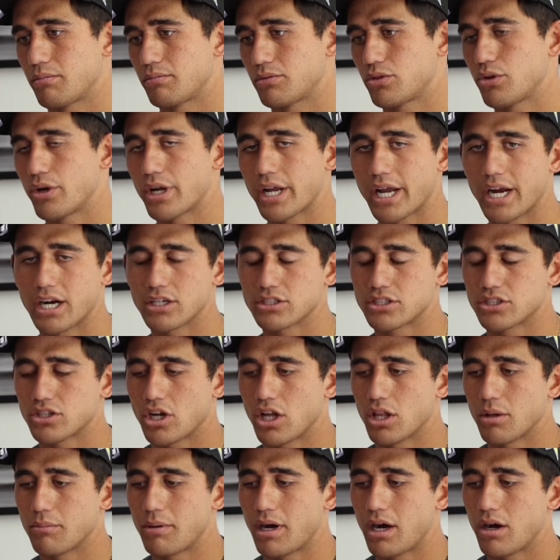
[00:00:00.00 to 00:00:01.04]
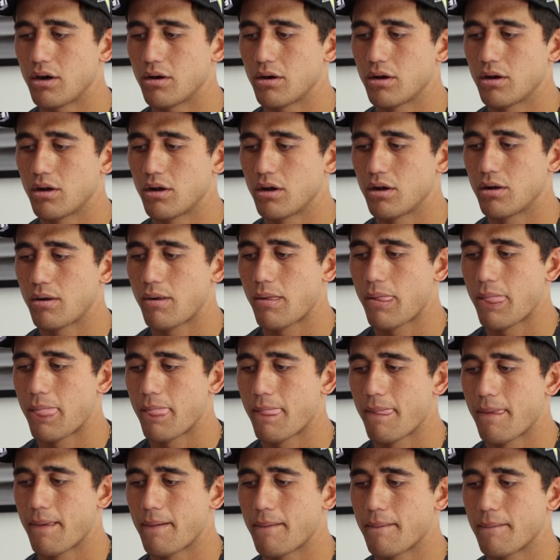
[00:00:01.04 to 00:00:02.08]
doing airs is all about
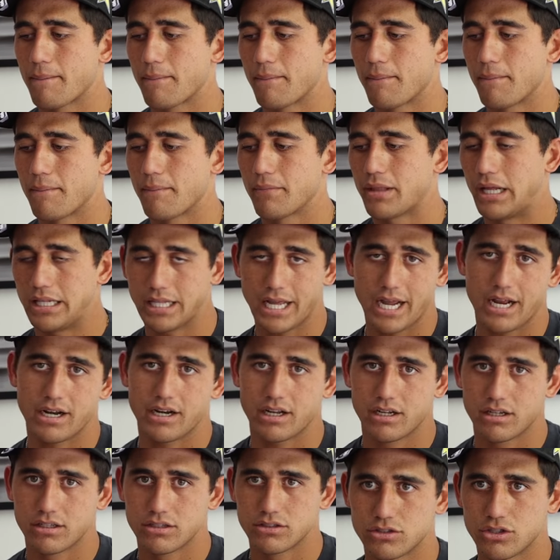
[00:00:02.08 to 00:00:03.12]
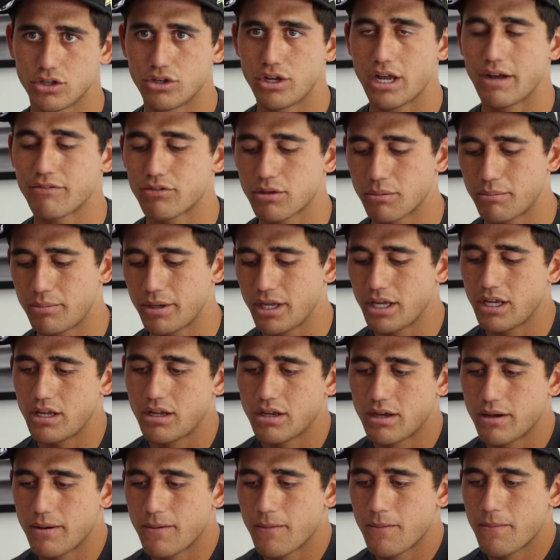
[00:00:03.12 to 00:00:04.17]
the landing. So you have to be
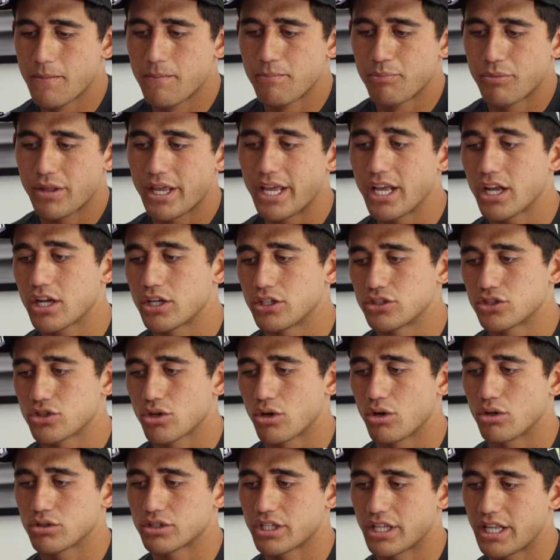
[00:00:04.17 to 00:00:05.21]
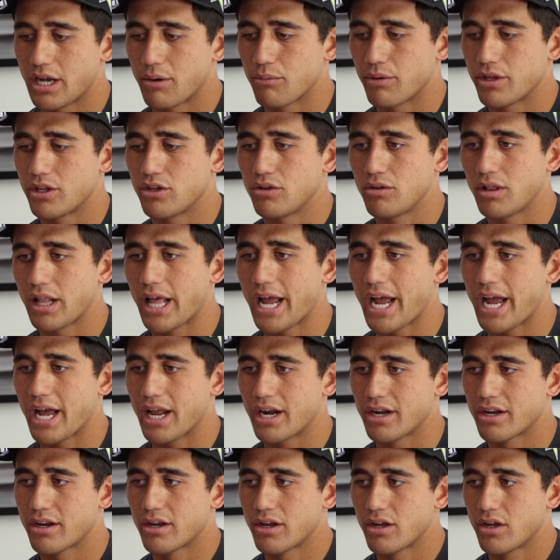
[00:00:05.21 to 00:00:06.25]
in control so that when you
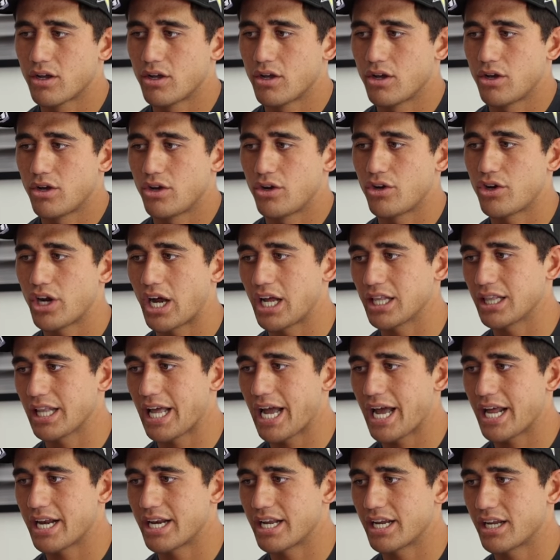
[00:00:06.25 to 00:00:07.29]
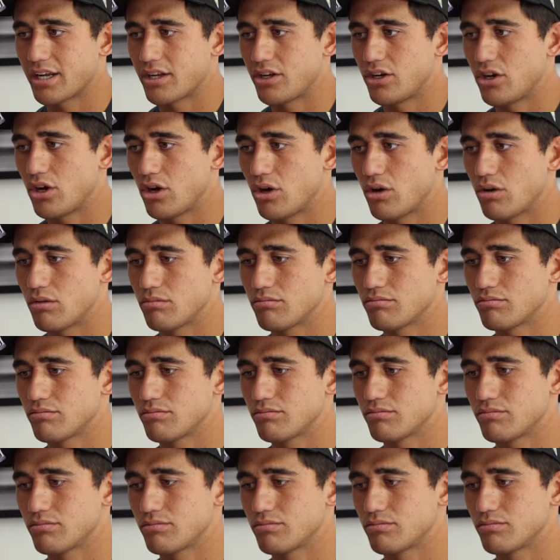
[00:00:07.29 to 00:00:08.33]
land, you're not landing, you know,
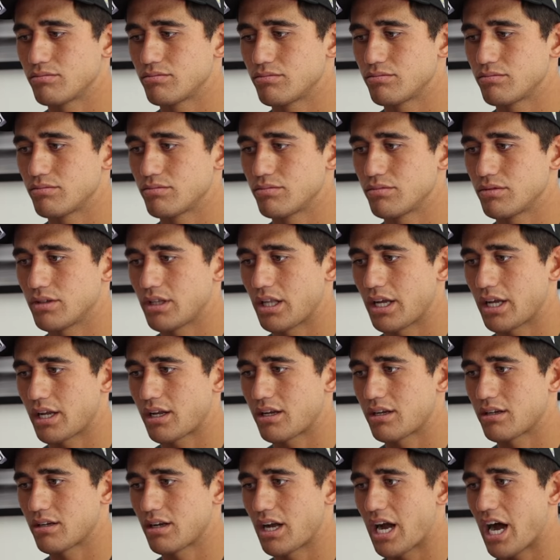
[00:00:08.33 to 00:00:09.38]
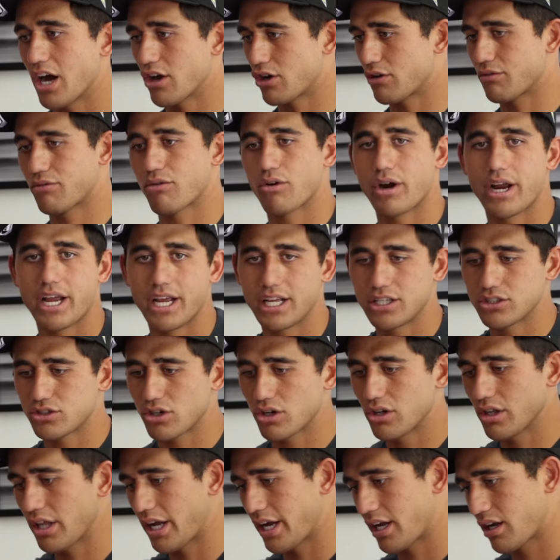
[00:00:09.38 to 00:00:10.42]
like out of range
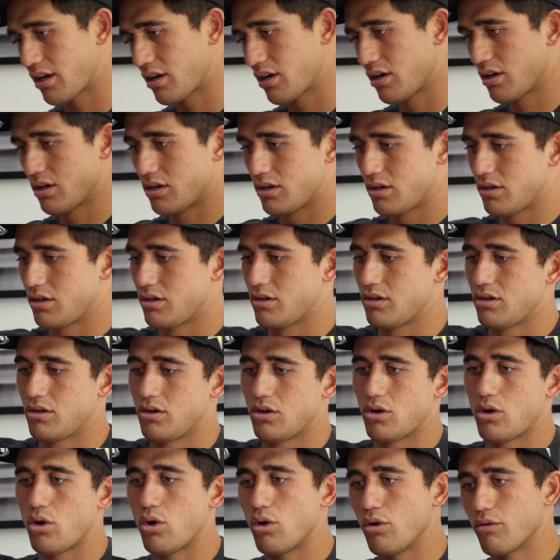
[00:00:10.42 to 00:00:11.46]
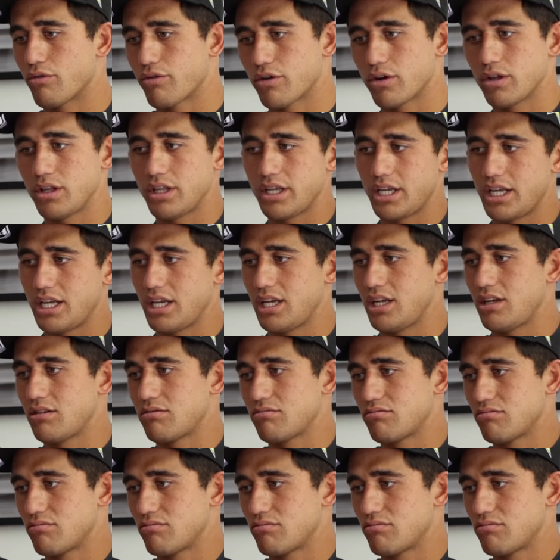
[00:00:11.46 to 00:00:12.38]
or like overly